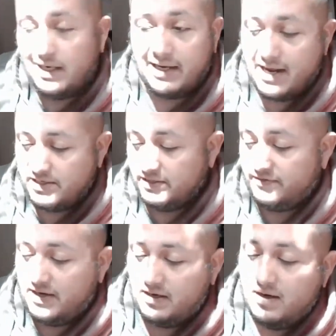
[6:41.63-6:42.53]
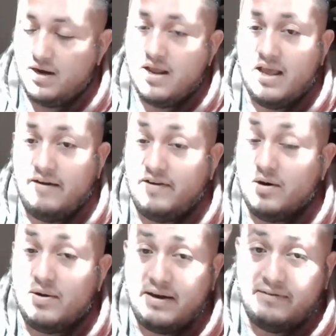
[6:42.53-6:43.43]
it catches fire. And if you
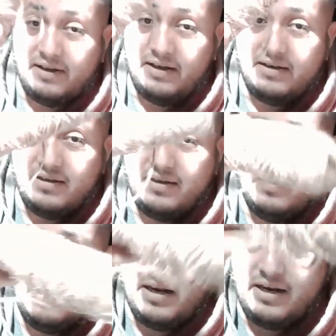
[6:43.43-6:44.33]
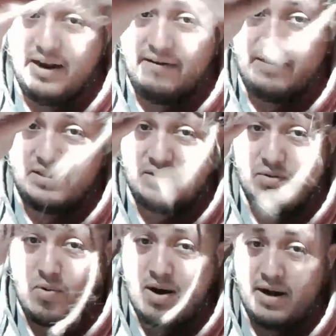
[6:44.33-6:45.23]
don't have lint and you have this
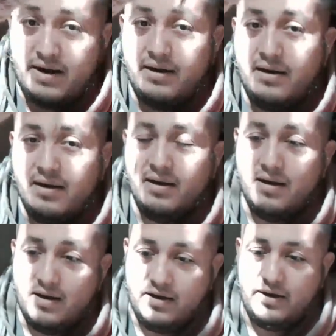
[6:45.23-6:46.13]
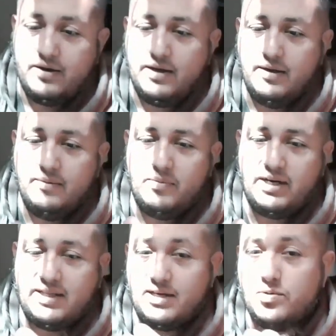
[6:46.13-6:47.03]
twine, you can
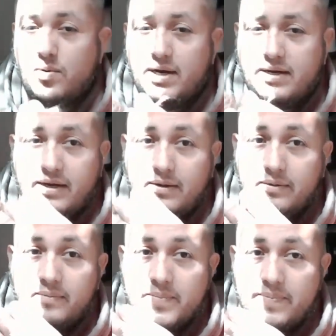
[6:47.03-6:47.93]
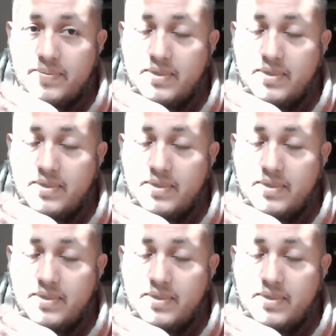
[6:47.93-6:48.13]
break that twine down.